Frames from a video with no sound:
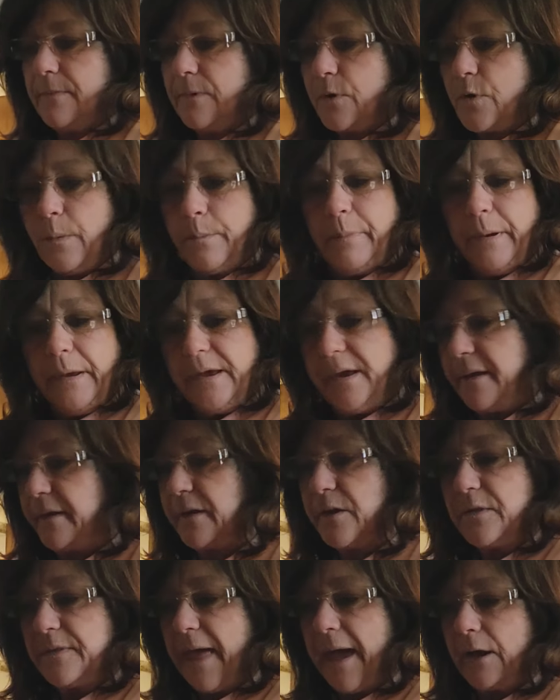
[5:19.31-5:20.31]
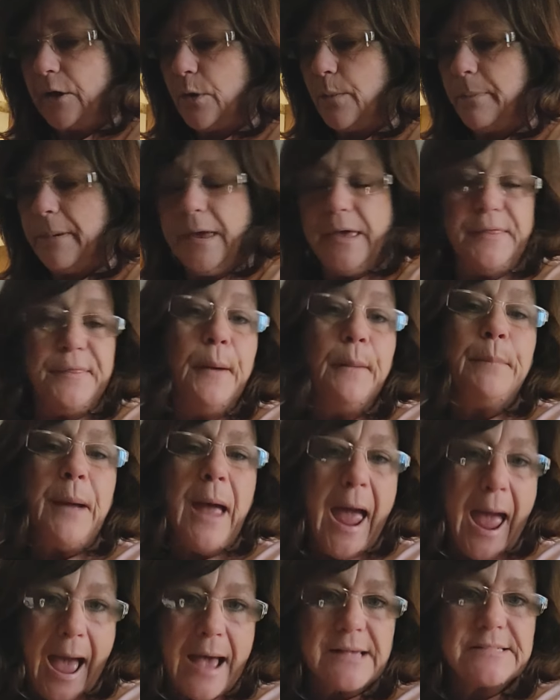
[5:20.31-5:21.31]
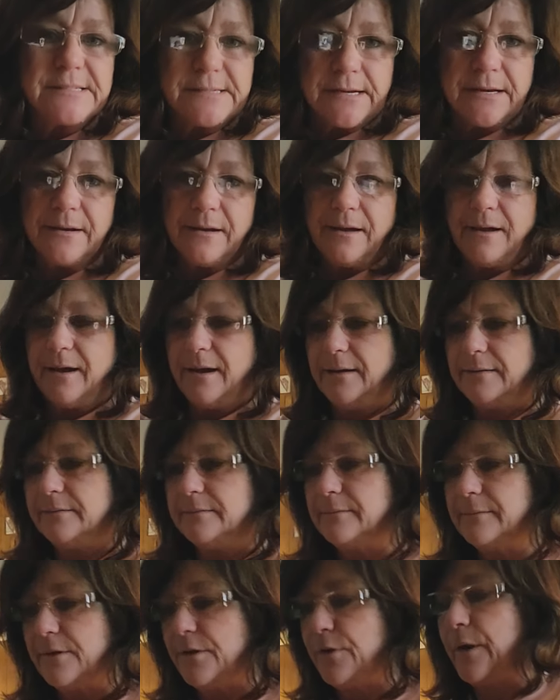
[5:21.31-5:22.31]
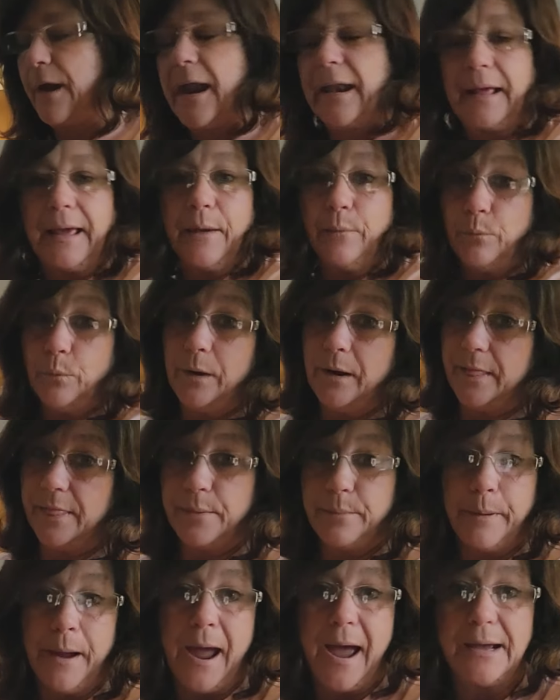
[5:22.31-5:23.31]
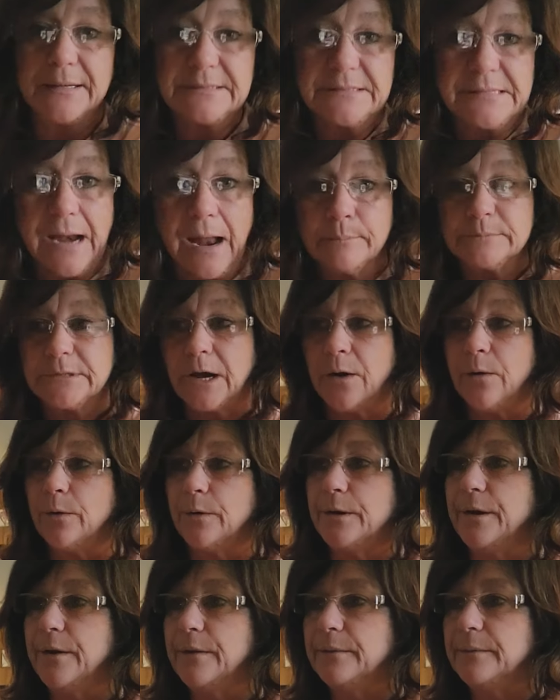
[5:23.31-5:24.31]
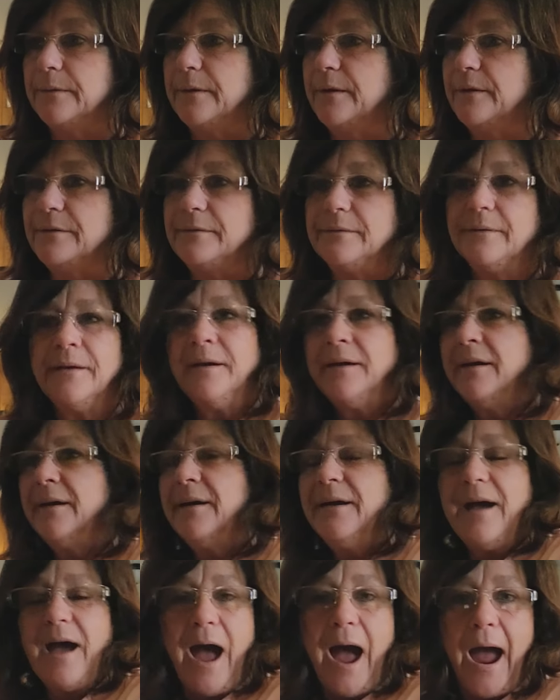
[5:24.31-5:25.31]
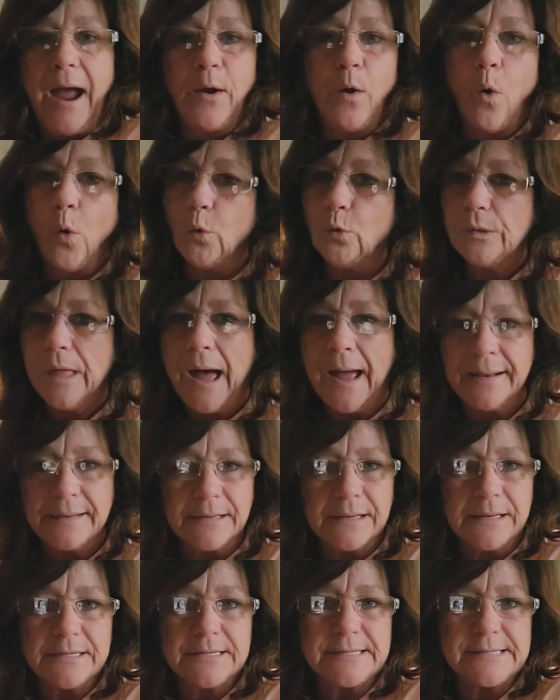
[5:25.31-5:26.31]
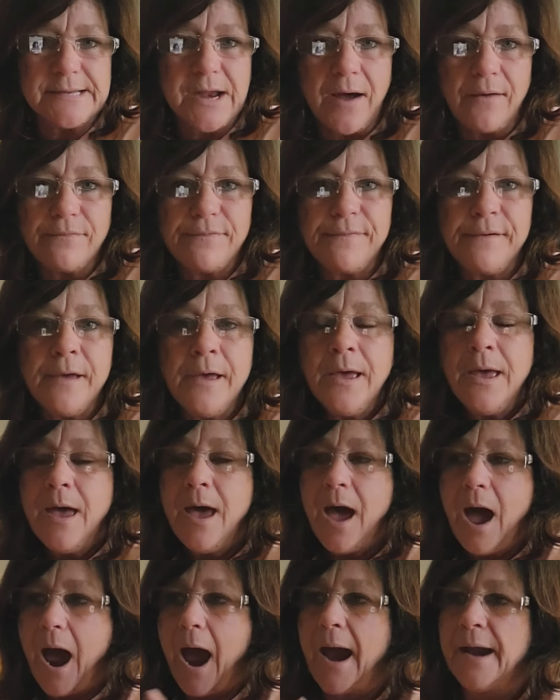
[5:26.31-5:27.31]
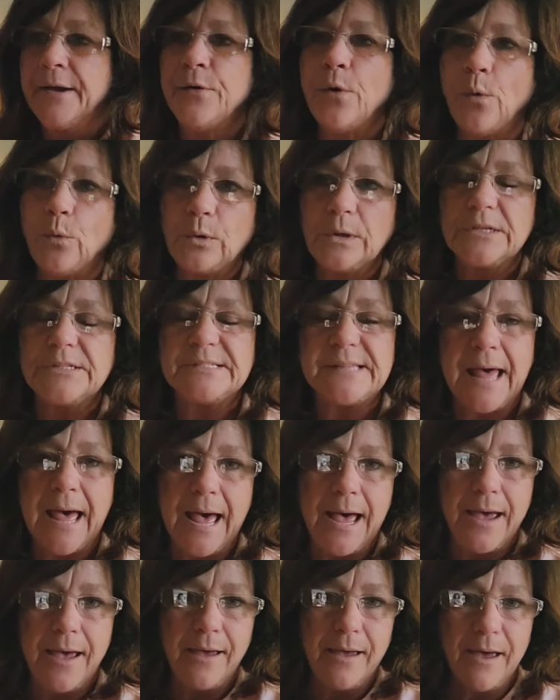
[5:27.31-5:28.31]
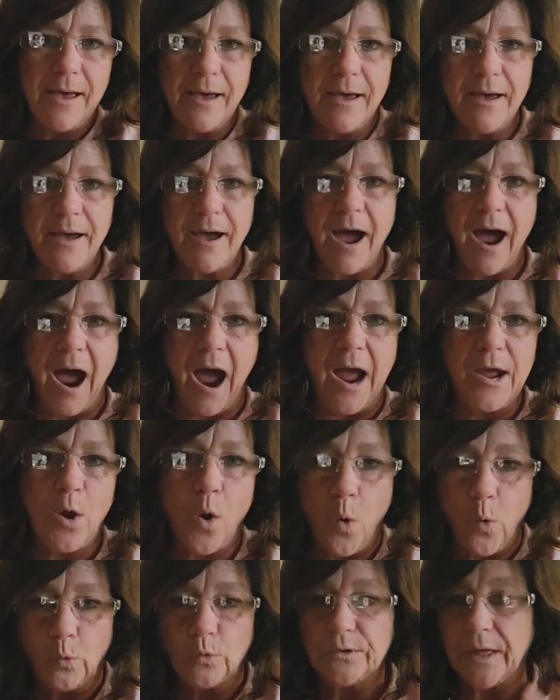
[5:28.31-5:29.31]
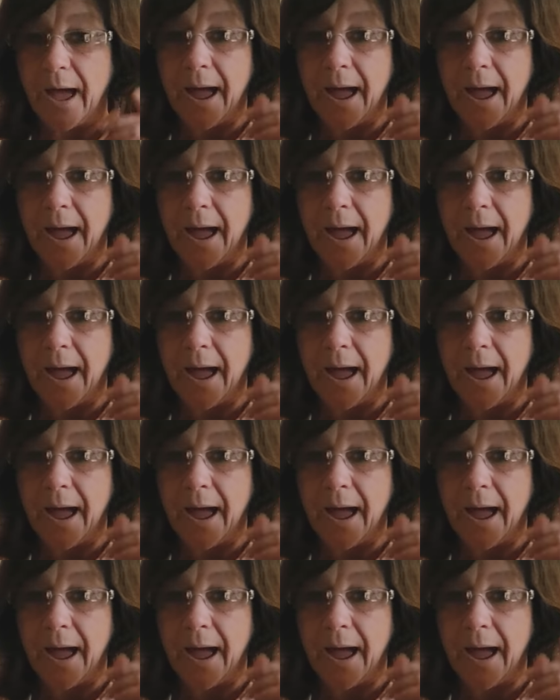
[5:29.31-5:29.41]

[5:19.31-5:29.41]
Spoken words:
could be, that could be in the past, and you got to get rid of the past. I'm telling you, I hold on to stuff. I notice that I hold